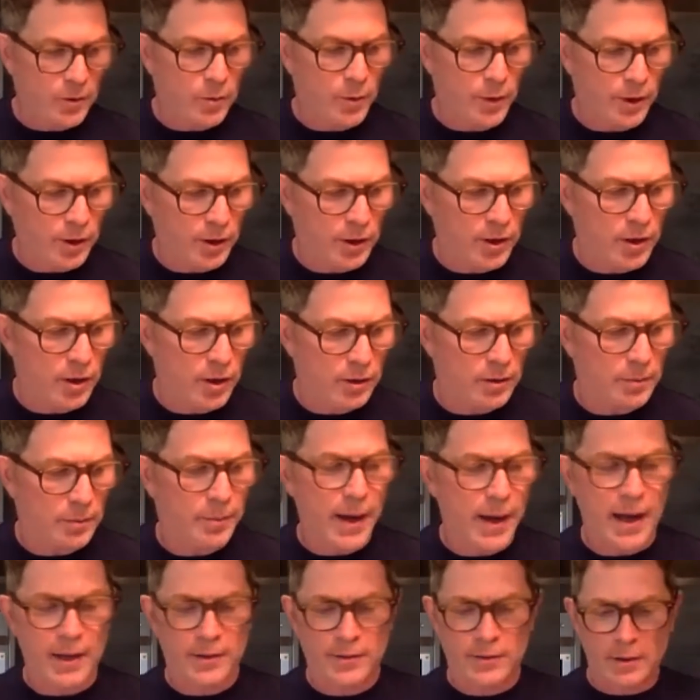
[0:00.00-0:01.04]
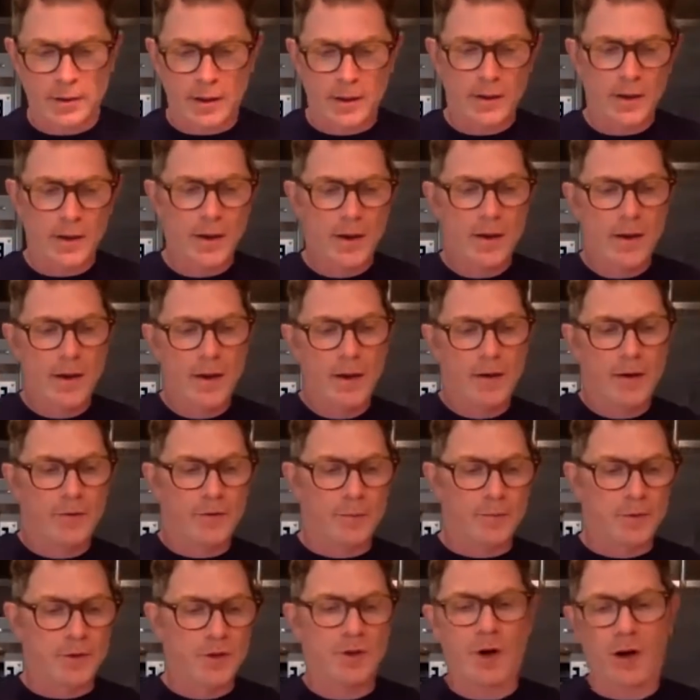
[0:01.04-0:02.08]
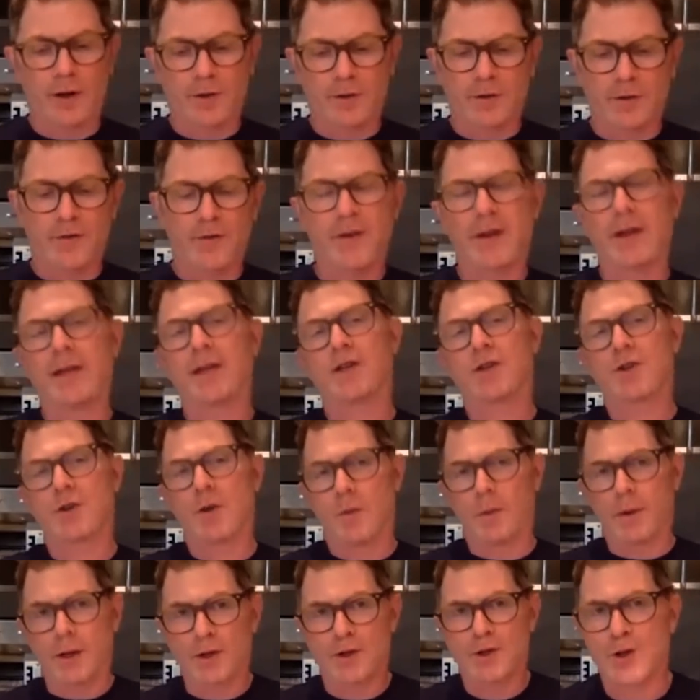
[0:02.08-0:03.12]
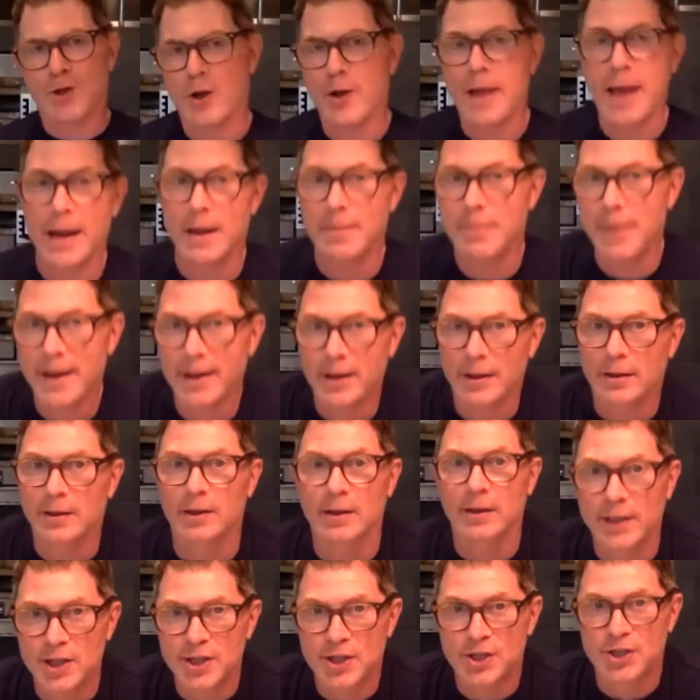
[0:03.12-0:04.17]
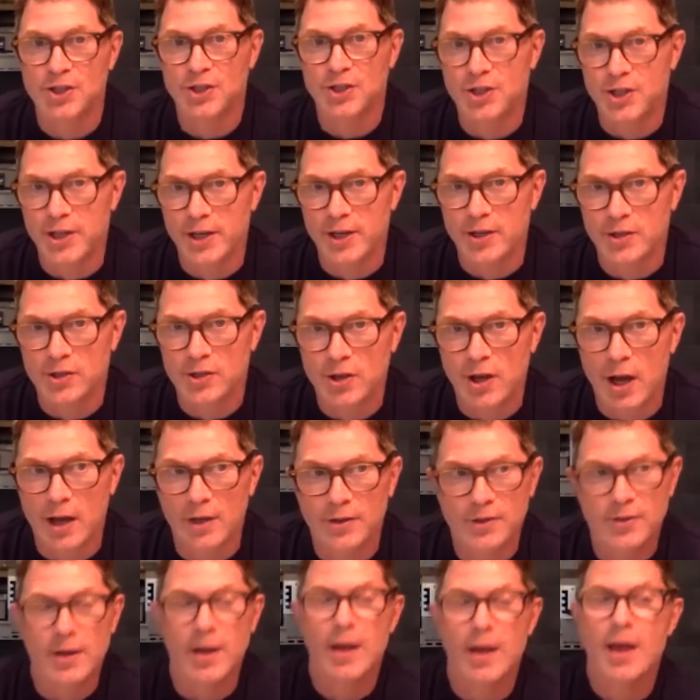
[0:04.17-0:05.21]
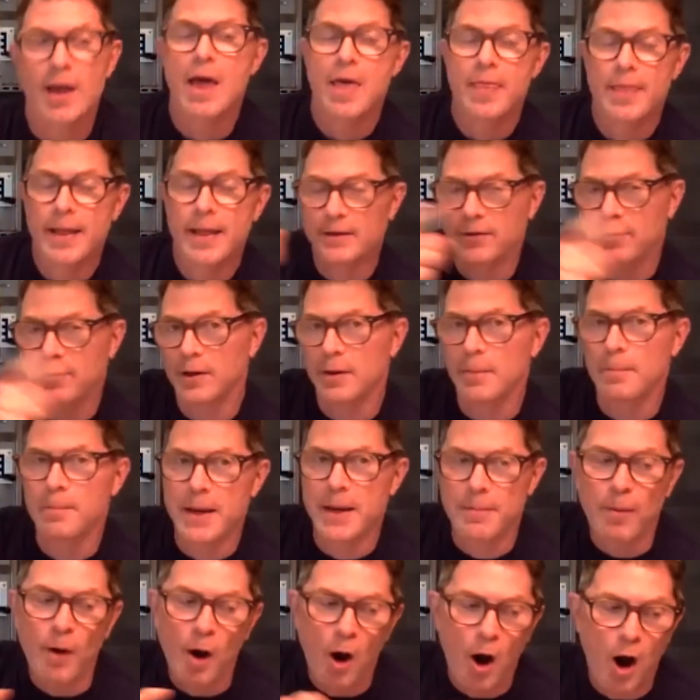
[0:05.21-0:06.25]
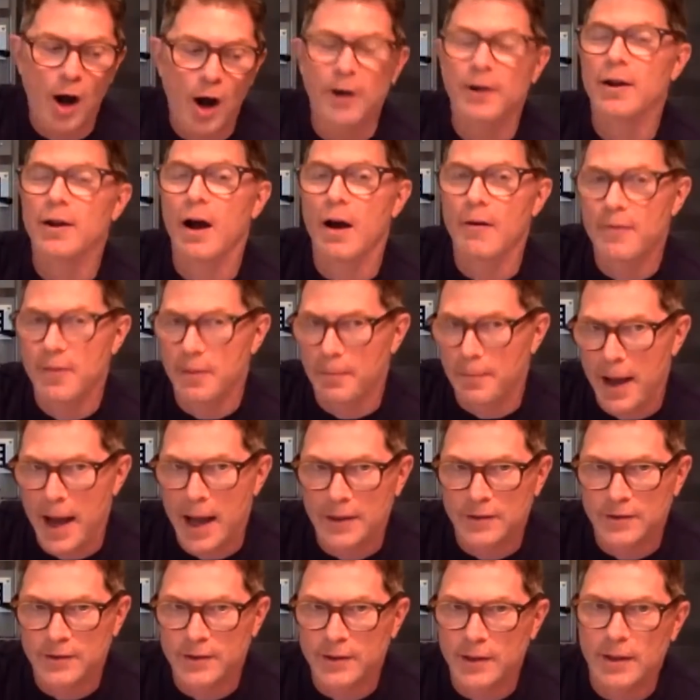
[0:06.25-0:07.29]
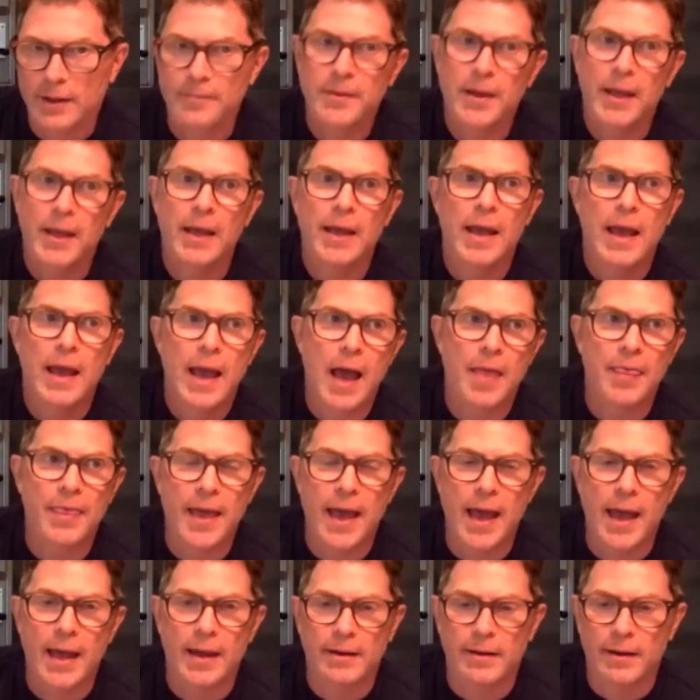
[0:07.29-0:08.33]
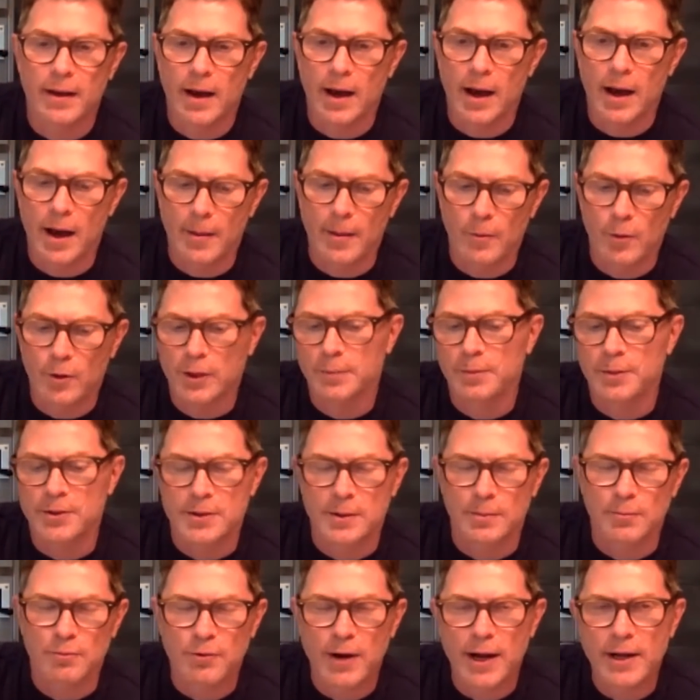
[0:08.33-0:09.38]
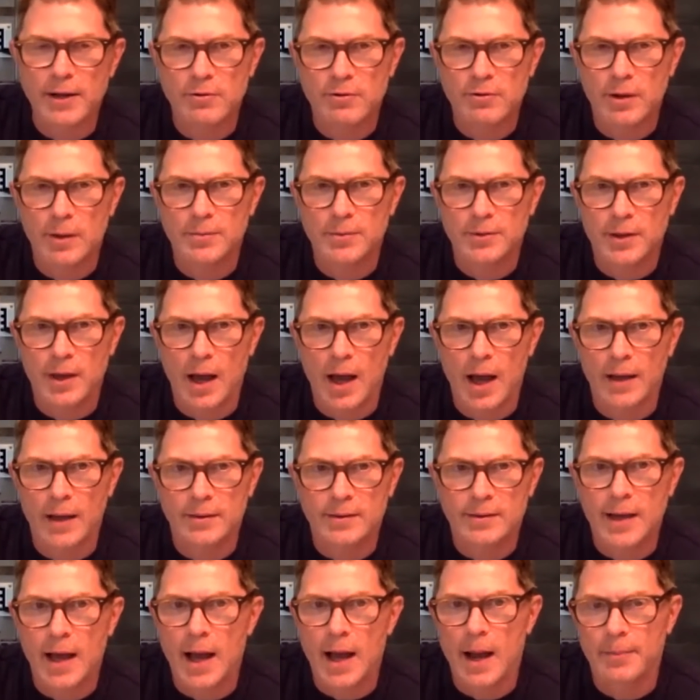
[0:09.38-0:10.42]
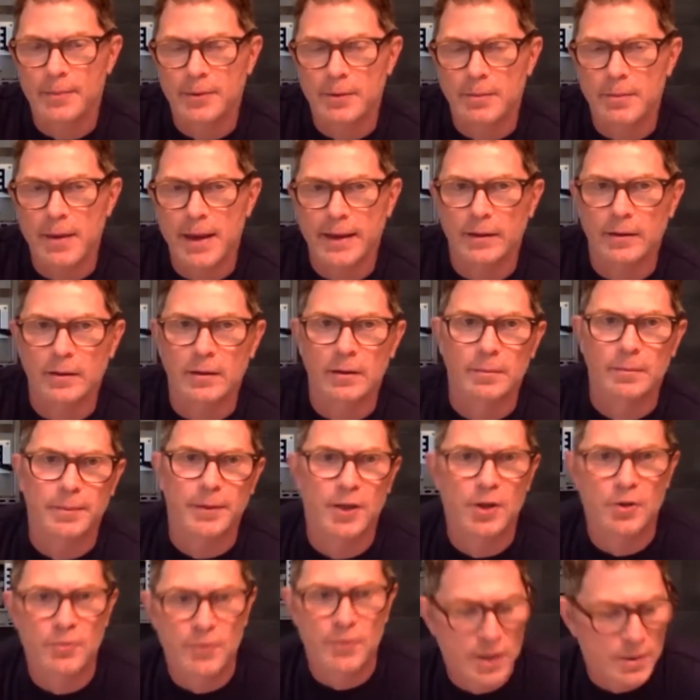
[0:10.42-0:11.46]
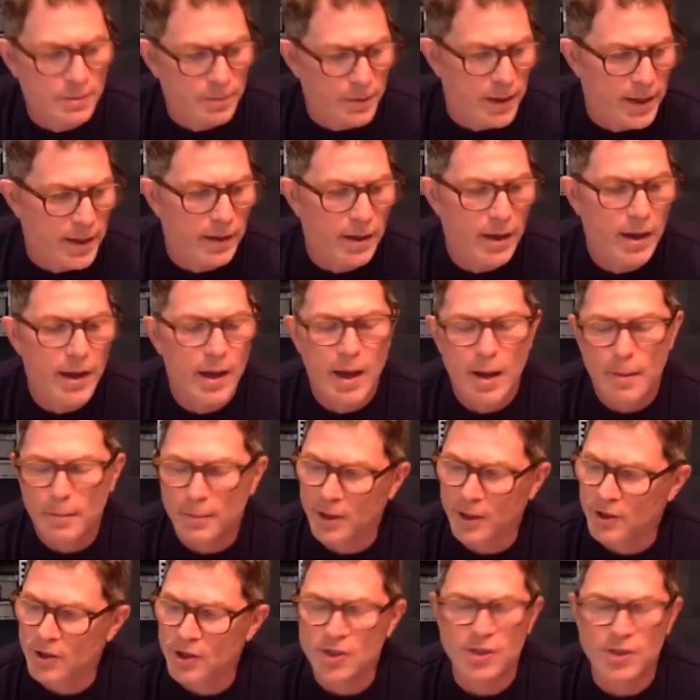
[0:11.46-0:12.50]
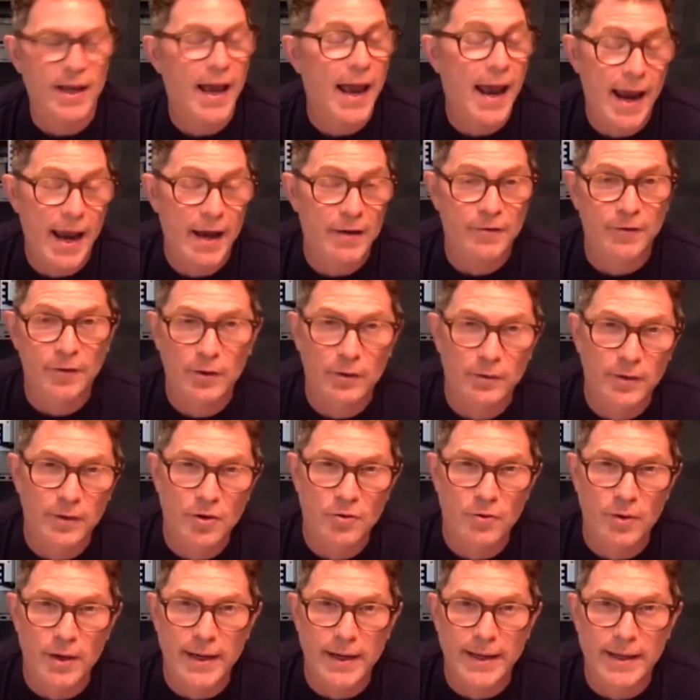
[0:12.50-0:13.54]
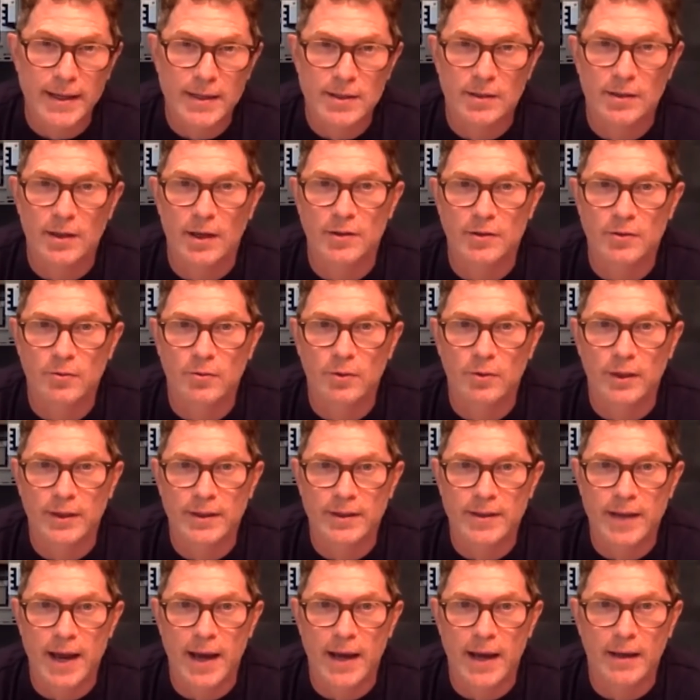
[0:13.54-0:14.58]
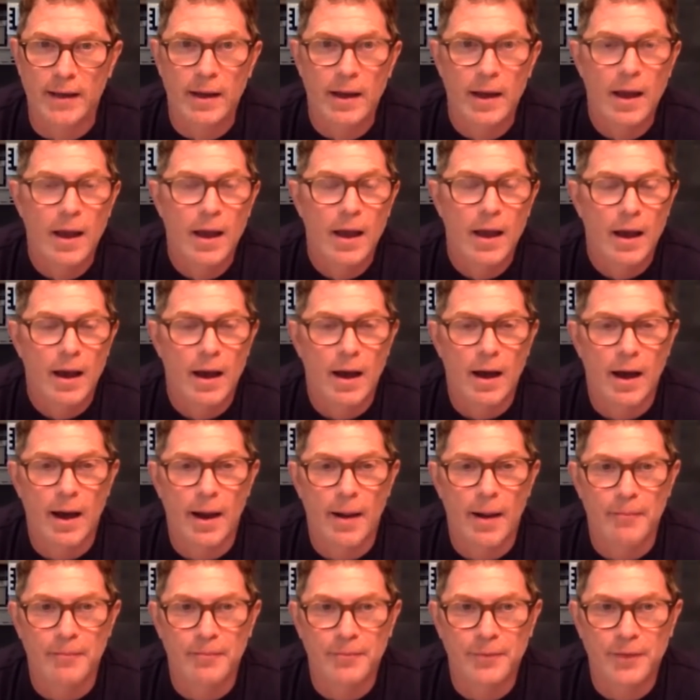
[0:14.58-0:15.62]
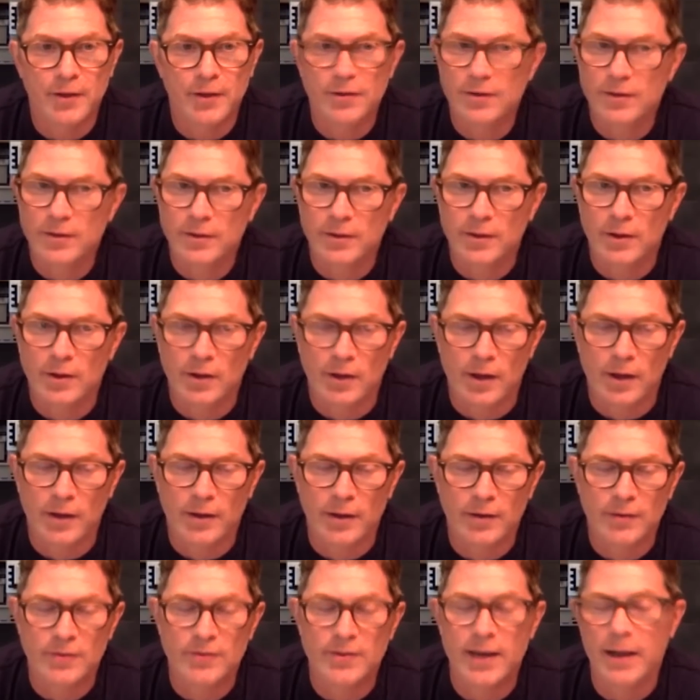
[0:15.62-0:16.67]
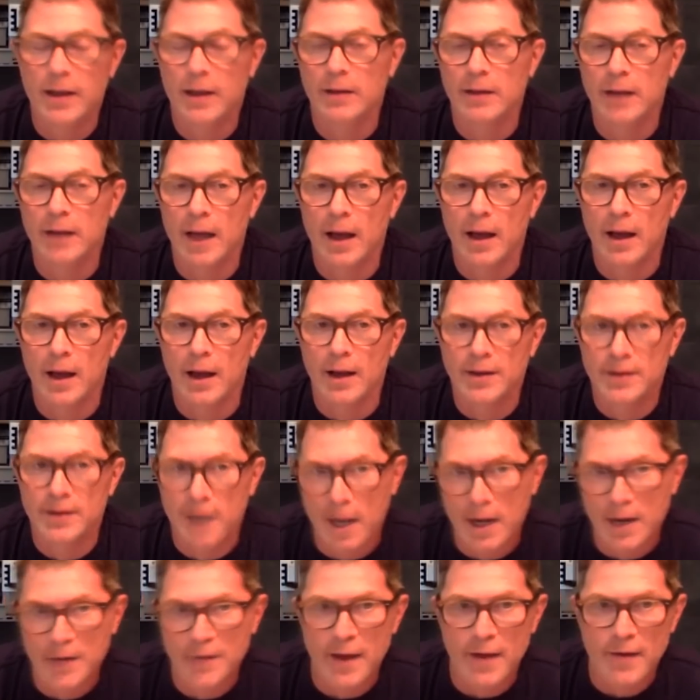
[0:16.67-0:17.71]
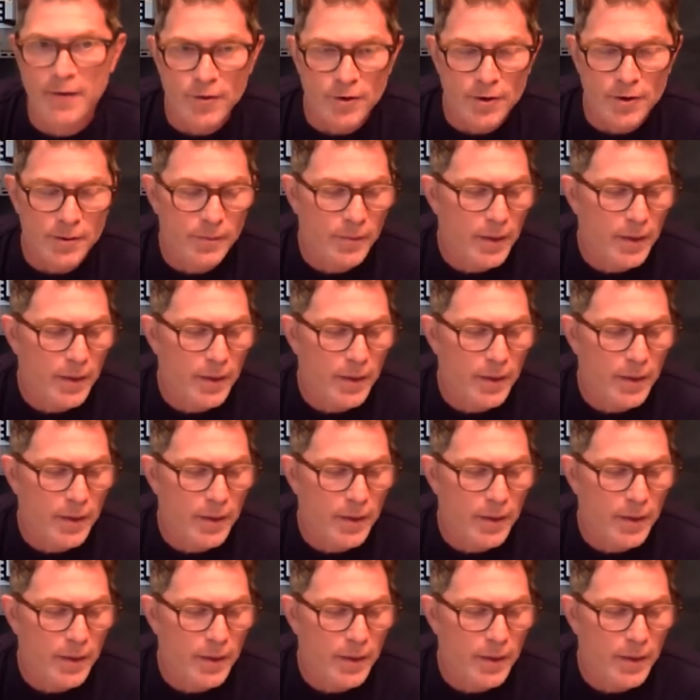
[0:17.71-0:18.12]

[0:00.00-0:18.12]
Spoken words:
We're going to cook the pasta from start to finish. I'm going to show you how to make a delicious cheese sauce that's going to be part of the pasta. And then we're going to put some breadcrumbs on top to make it a little bit crispy. But it's just a handful of ingredients. It doesn't really take it doesn't take a ton of effort.